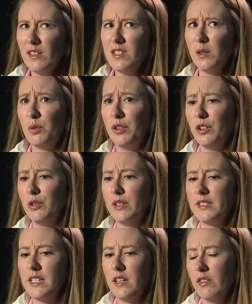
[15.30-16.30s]
Someone who
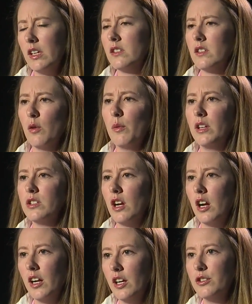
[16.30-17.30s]
has given so much to
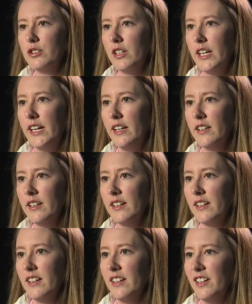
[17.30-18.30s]
our country,
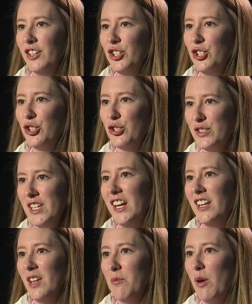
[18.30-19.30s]
you're
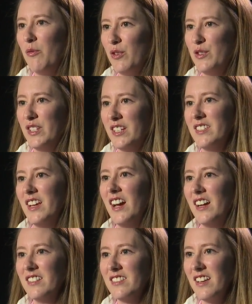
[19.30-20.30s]
setting them up for
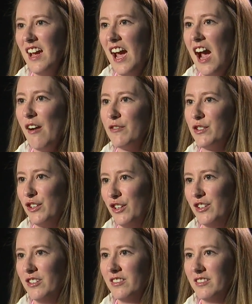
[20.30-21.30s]
success
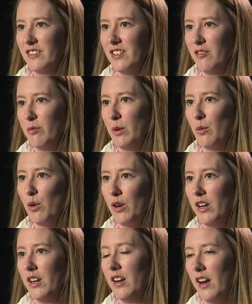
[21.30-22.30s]
after they've been
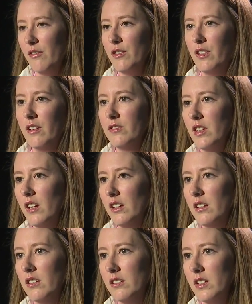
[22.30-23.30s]
awarded and after they've
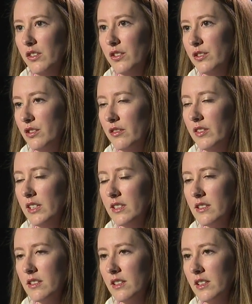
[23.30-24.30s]
done done their
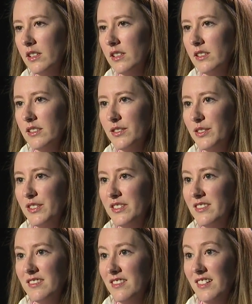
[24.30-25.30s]
service. So
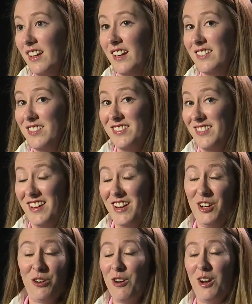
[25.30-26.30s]
it's it's an
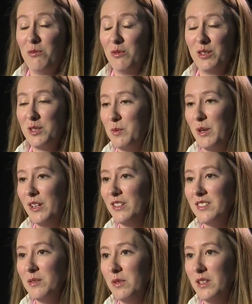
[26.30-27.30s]
incredible
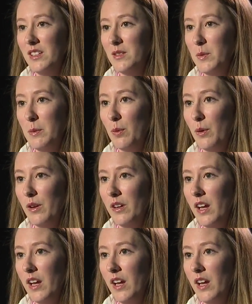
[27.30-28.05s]
experience to meet these people.